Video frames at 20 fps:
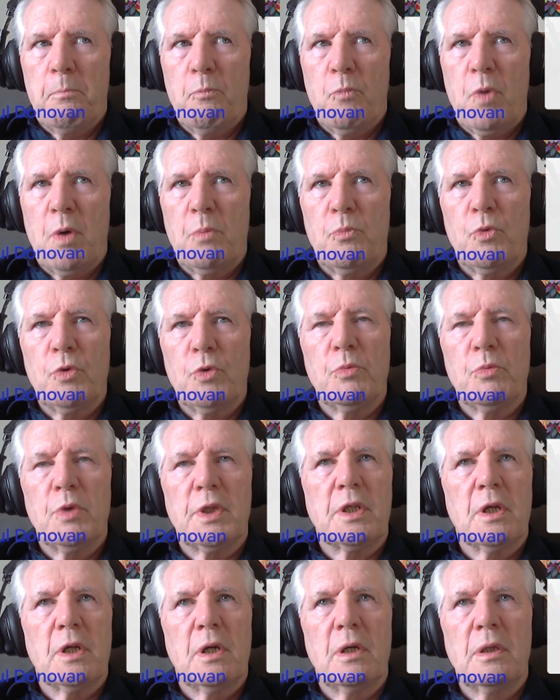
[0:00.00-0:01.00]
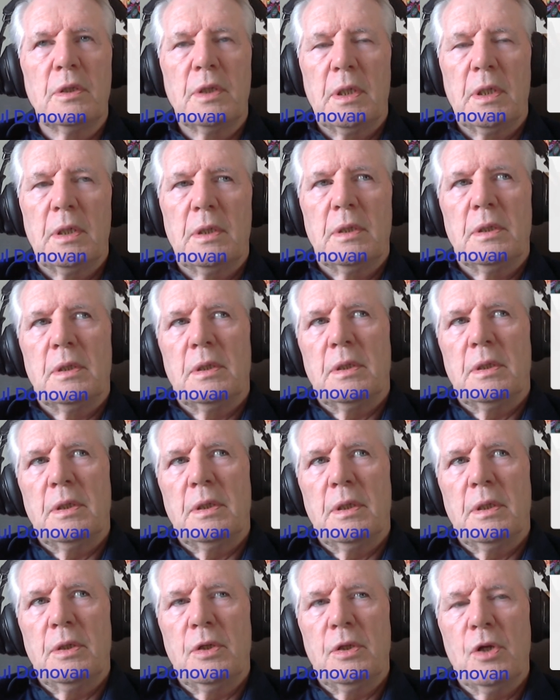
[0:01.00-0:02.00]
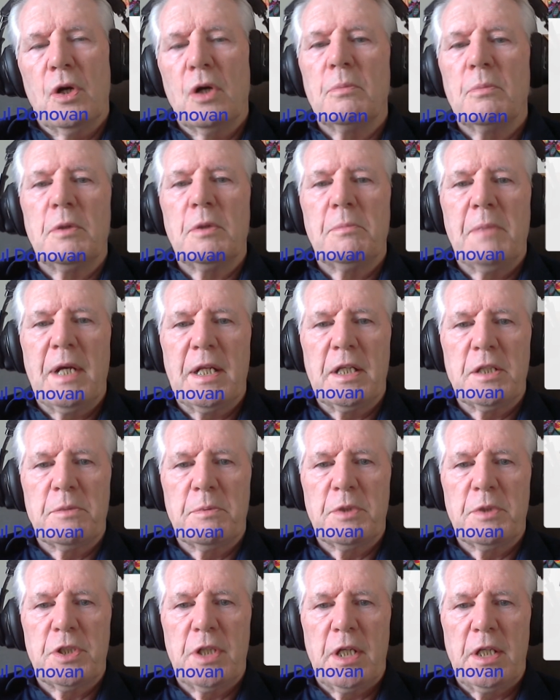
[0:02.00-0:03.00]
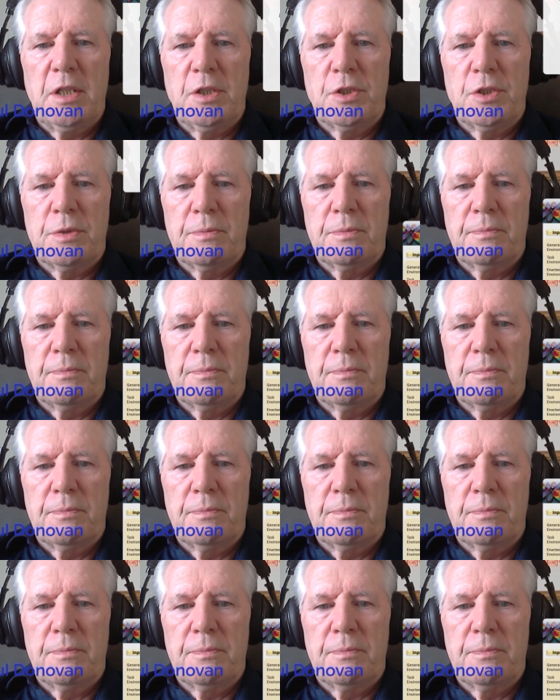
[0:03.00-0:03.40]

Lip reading: what one might call normal management change.